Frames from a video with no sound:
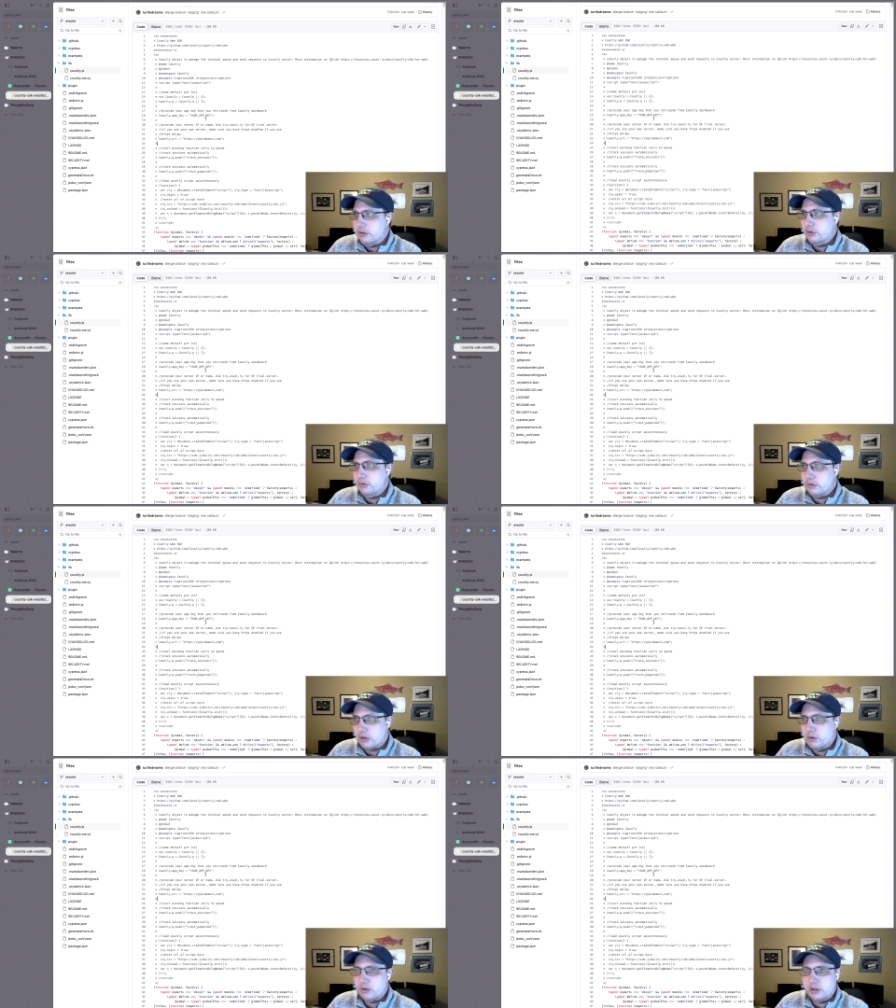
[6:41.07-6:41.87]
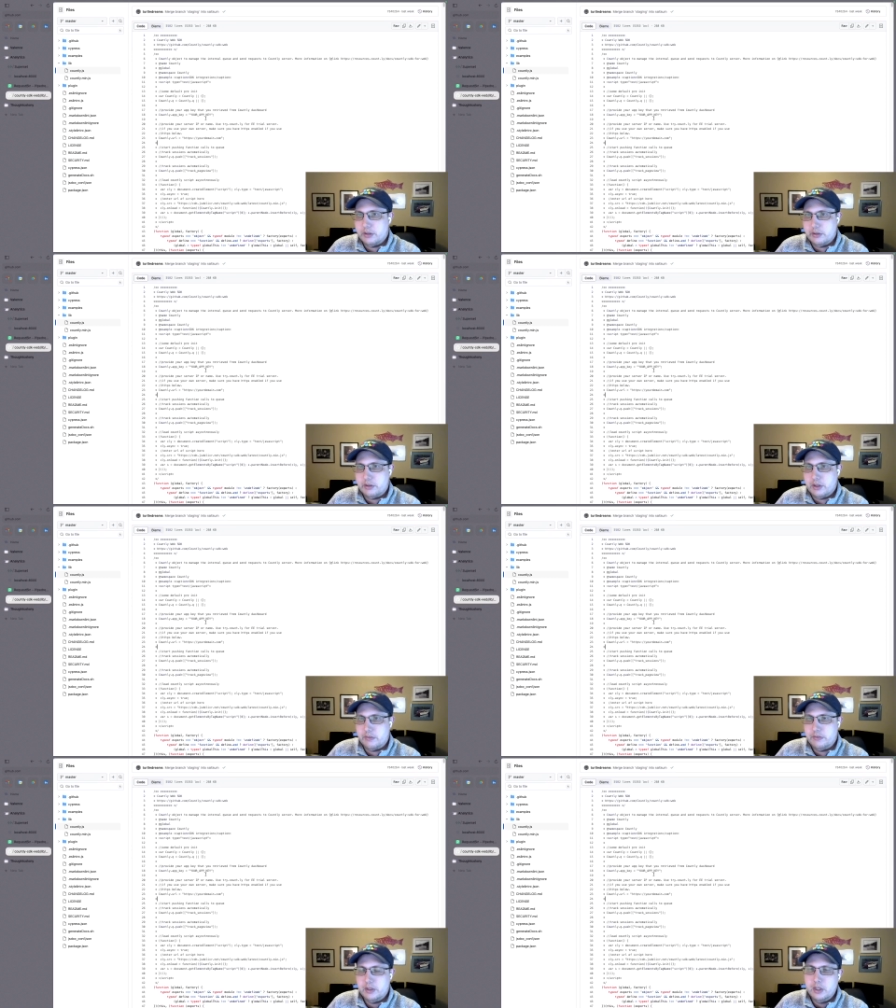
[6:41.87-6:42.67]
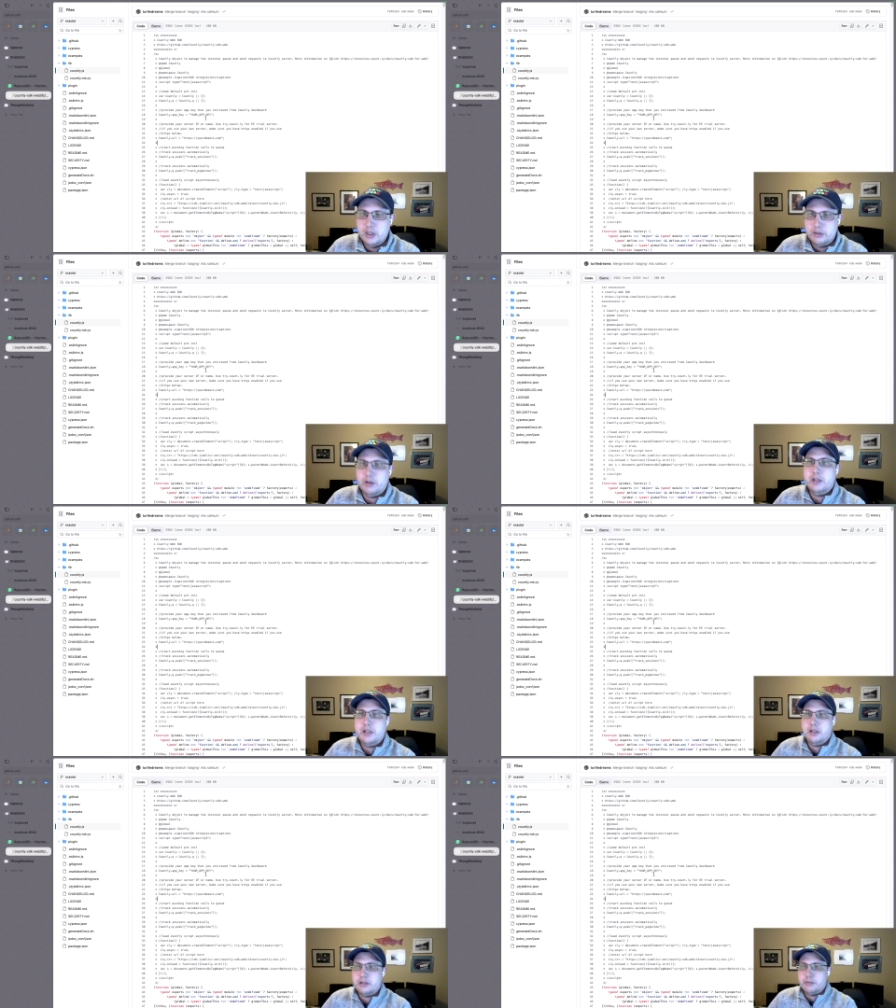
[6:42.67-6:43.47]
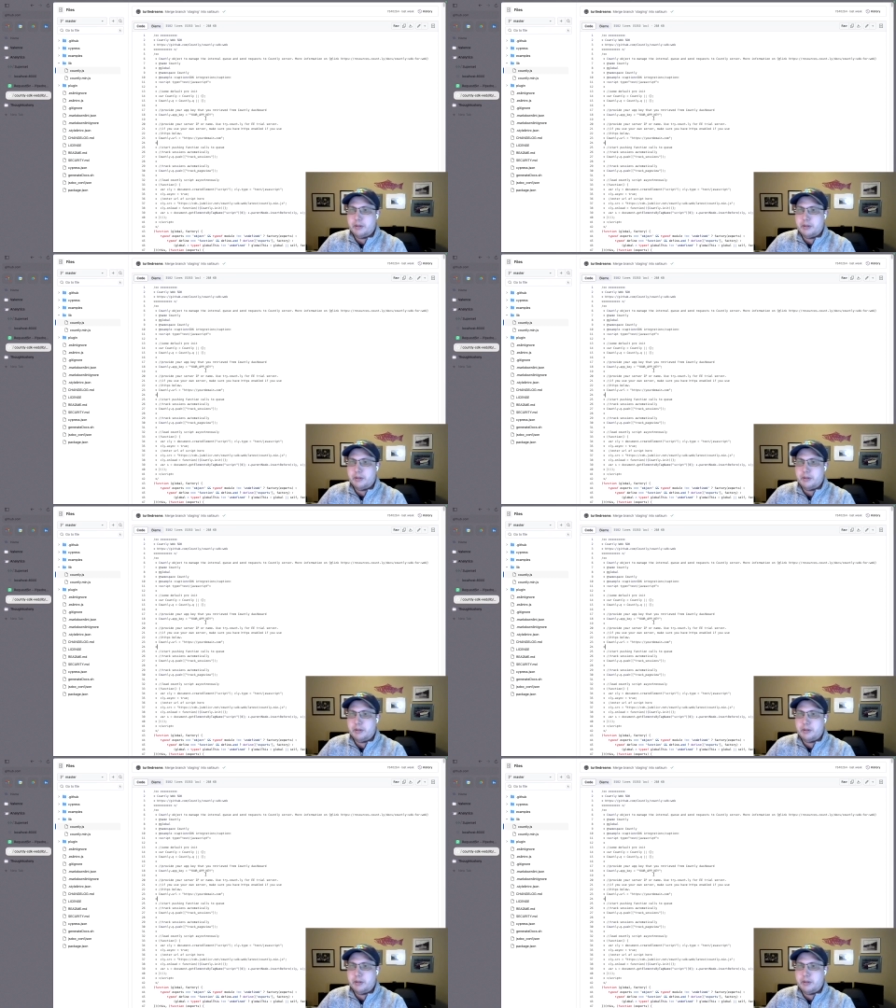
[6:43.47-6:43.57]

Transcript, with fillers: to record all this stuff. So I challenged